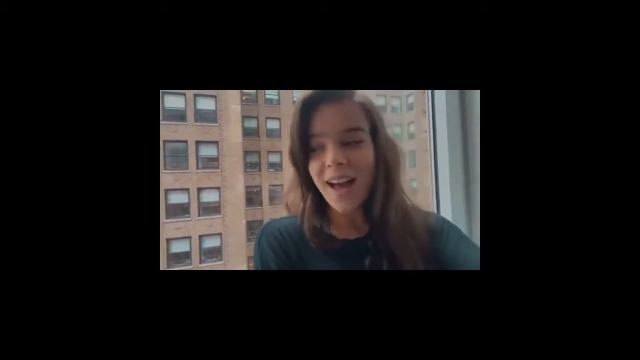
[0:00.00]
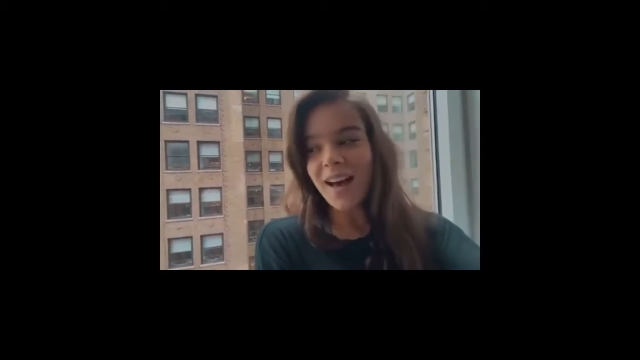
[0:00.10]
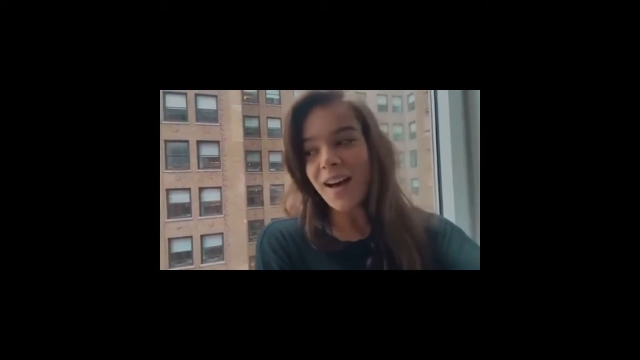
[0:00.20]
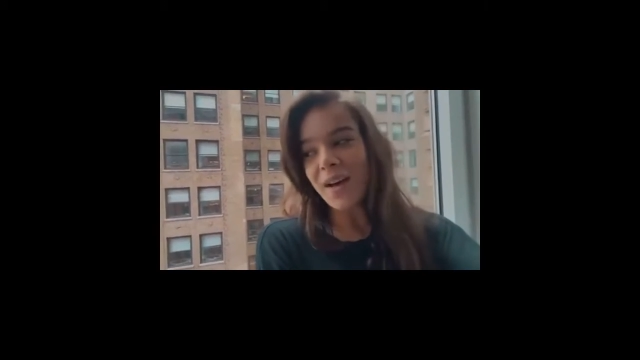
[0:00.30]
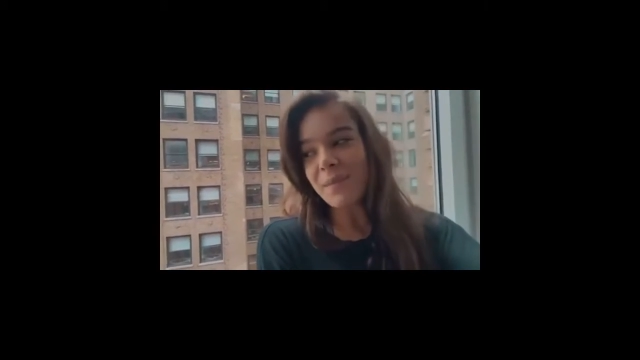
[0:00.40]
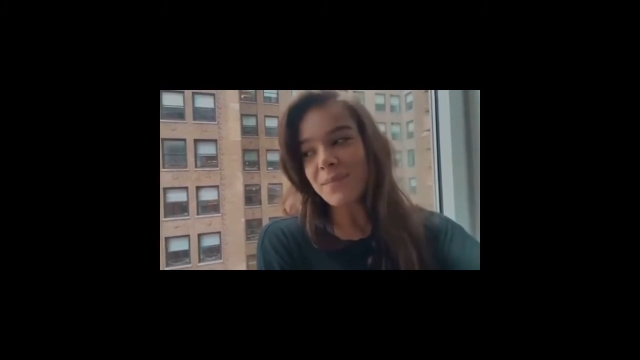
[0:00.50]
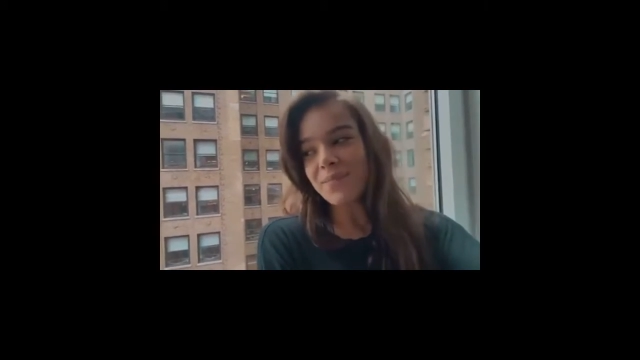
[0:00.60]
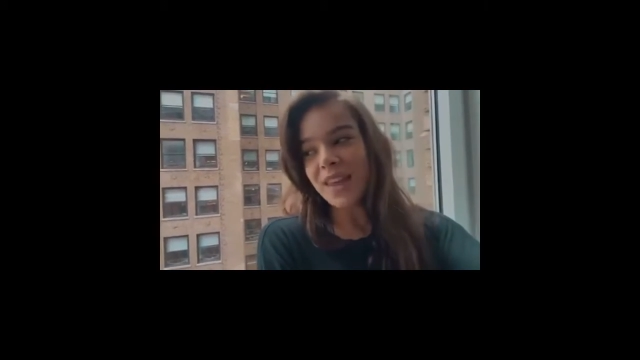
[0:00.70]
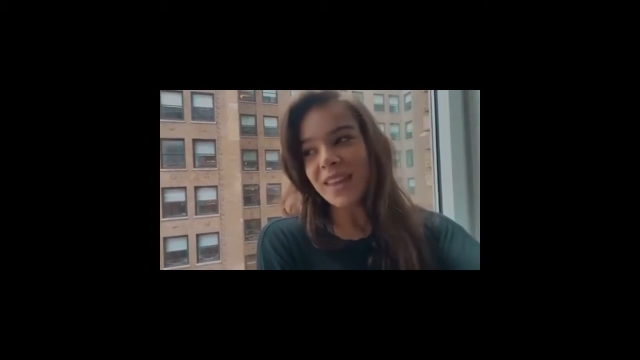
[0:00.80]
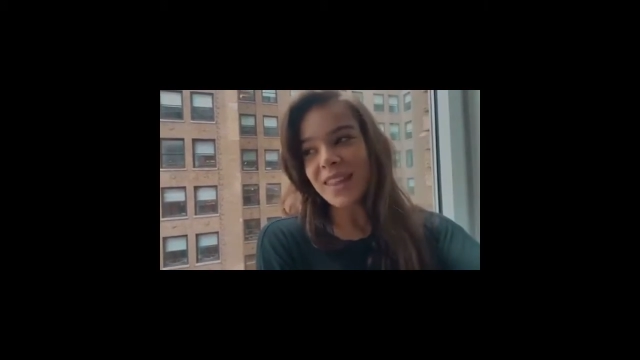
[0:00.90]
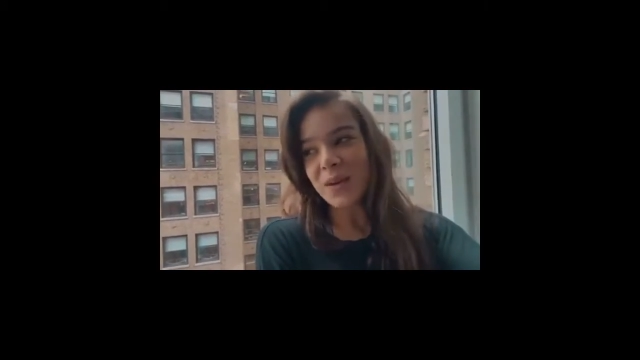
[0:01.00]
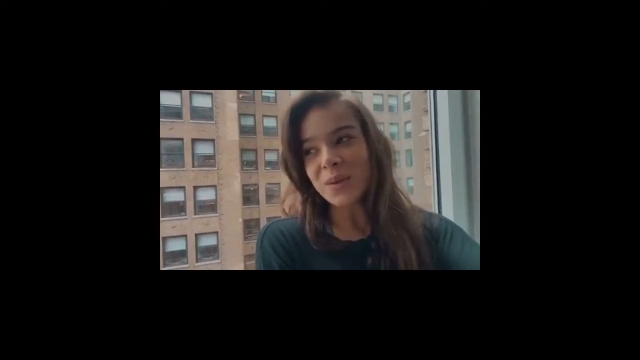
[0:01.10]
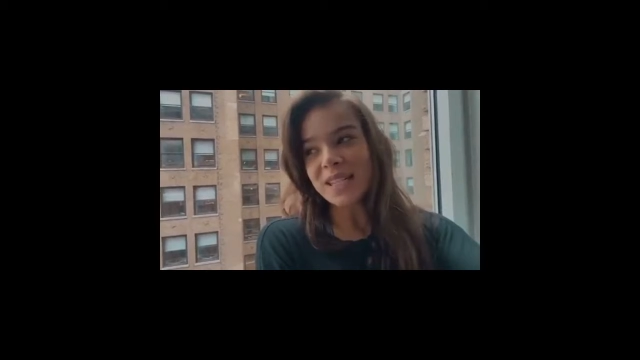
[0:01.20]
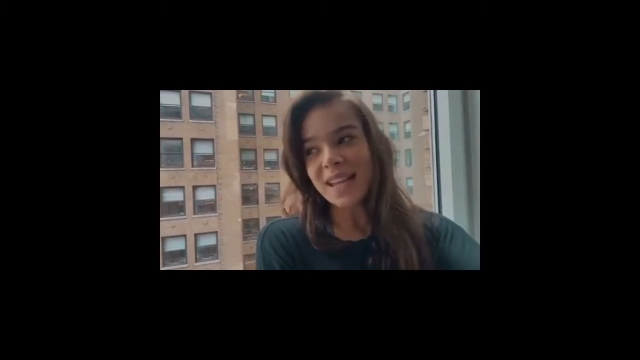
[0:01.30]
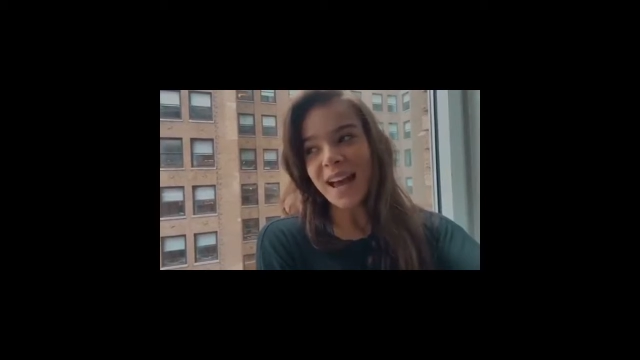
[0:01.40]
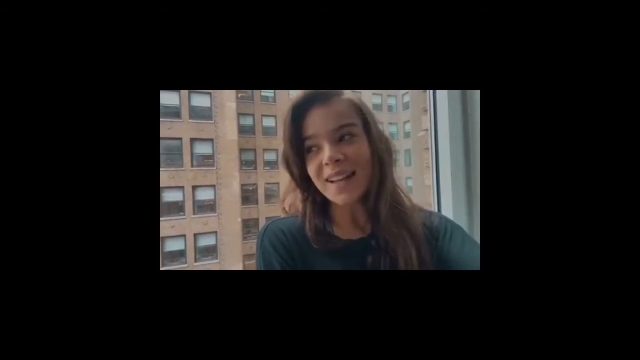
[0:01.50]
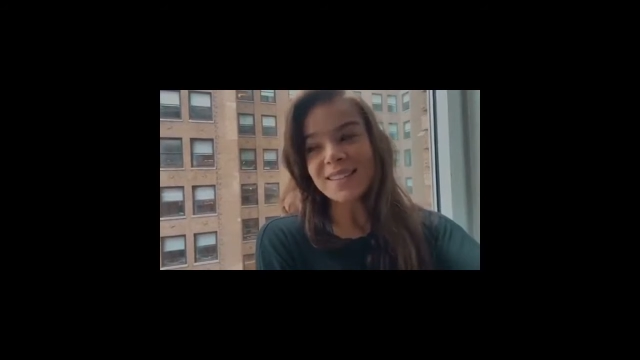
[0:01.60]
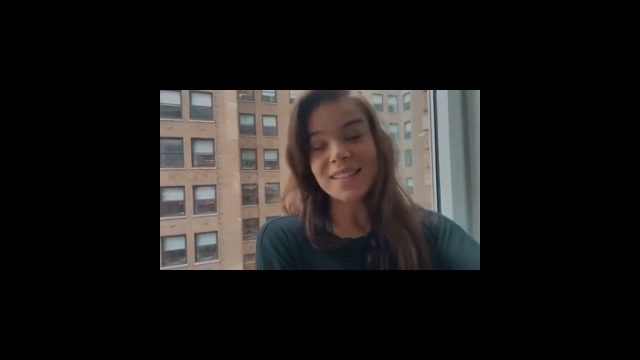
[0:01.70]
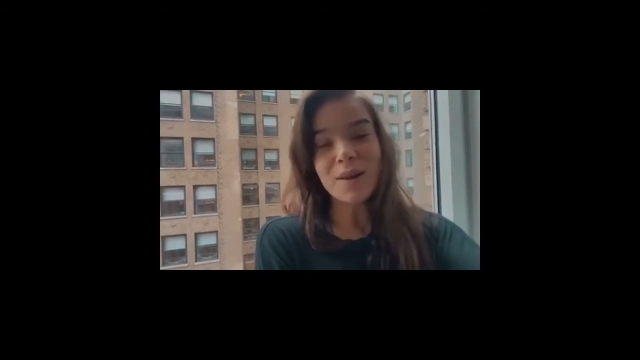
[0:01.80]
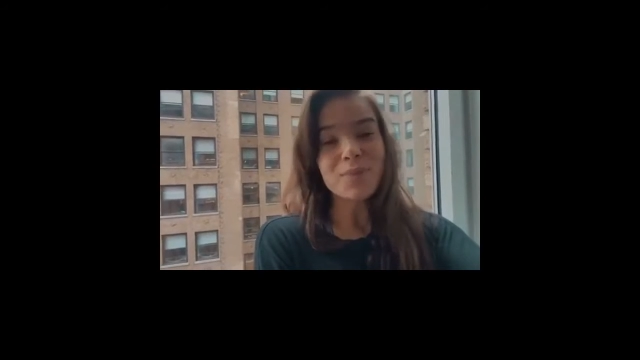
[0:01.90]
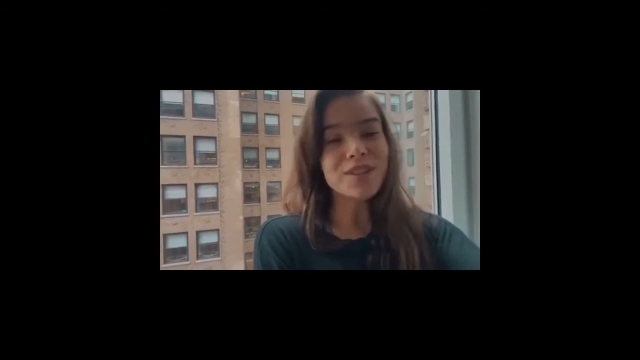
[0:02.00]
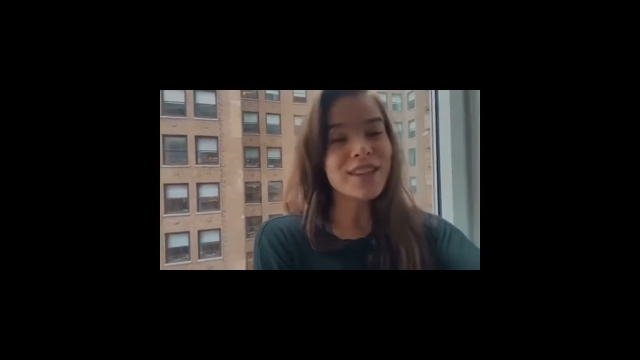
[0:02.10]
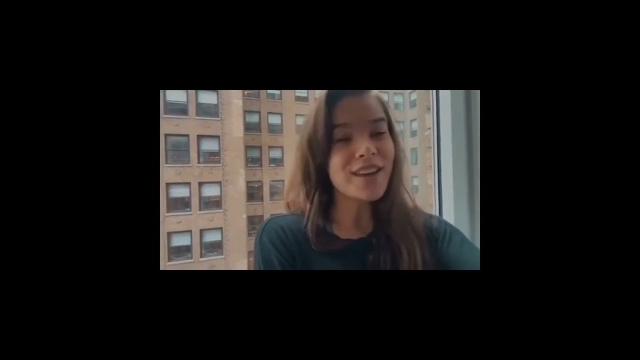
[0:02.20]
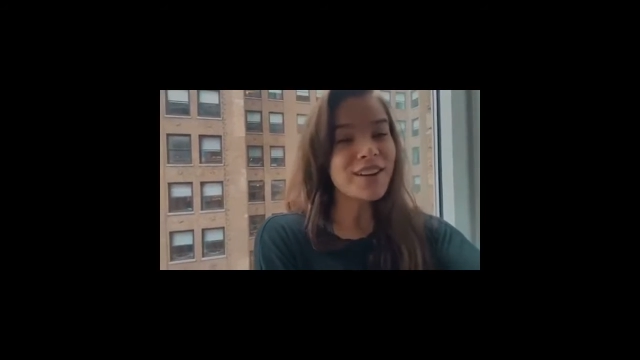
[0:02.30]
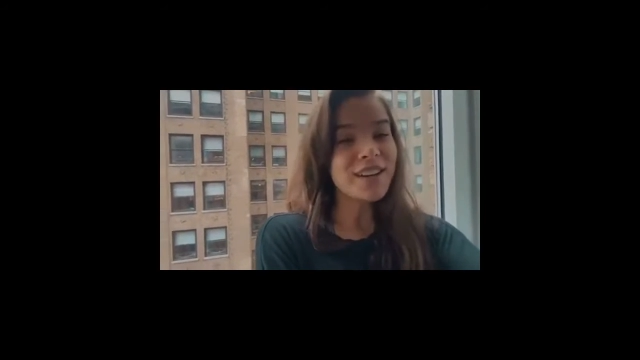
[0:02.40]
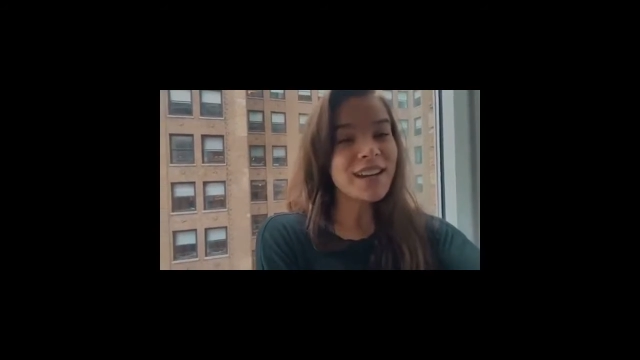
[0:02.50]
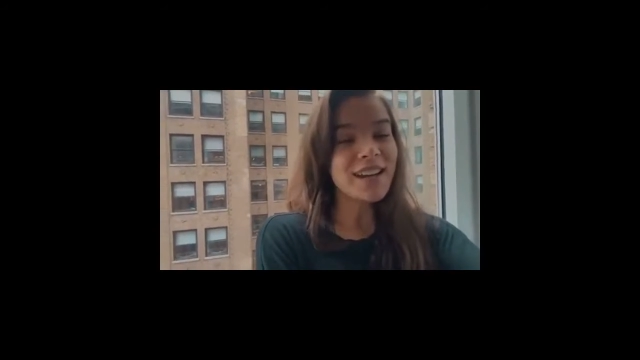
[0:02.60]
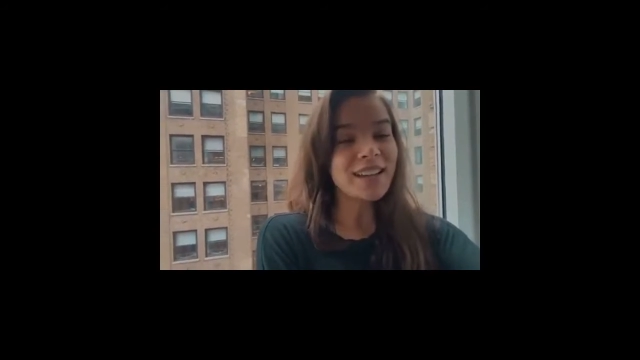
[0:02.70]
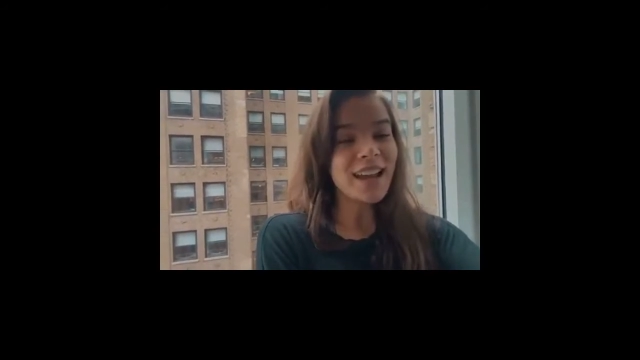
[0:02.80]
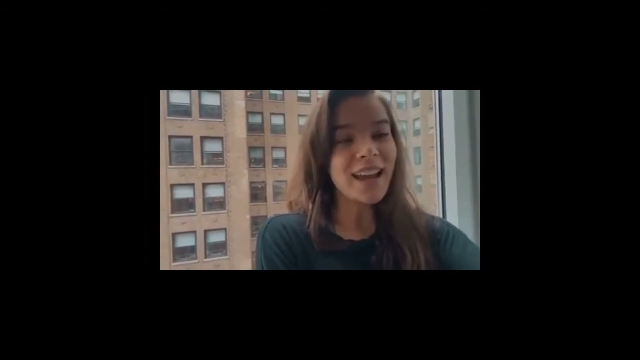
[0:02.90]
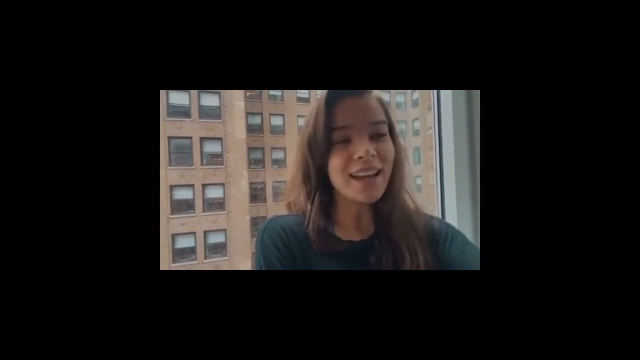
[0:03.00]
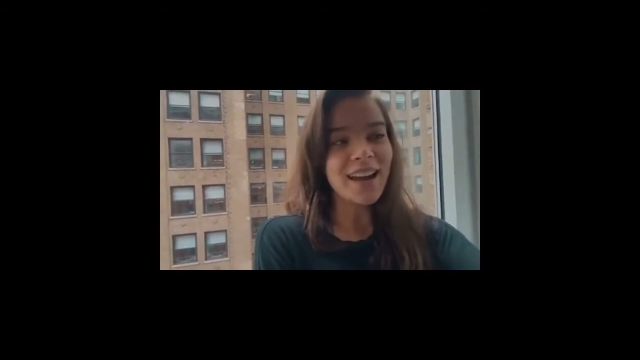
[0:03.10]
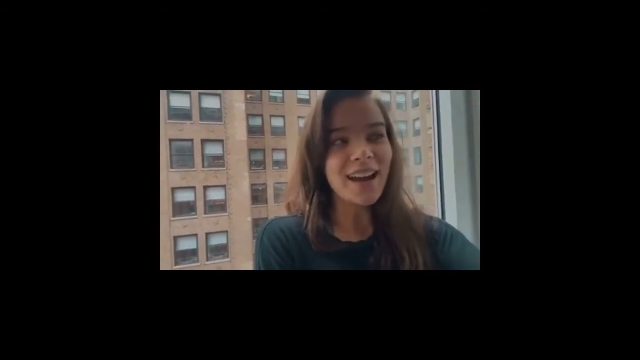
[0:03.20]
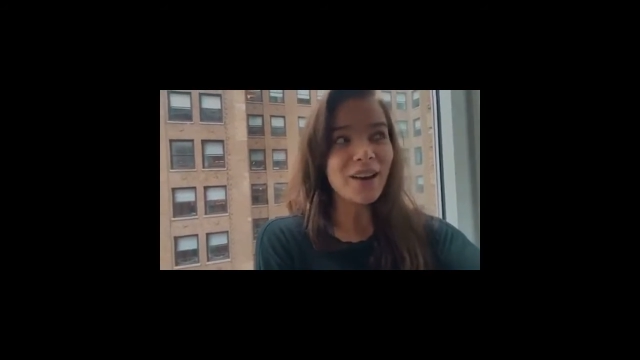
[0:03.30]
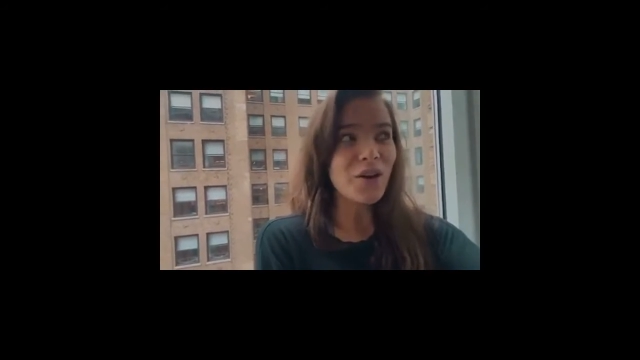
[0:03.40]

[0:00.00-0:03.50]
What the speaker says: and that was at Staples Center in LA.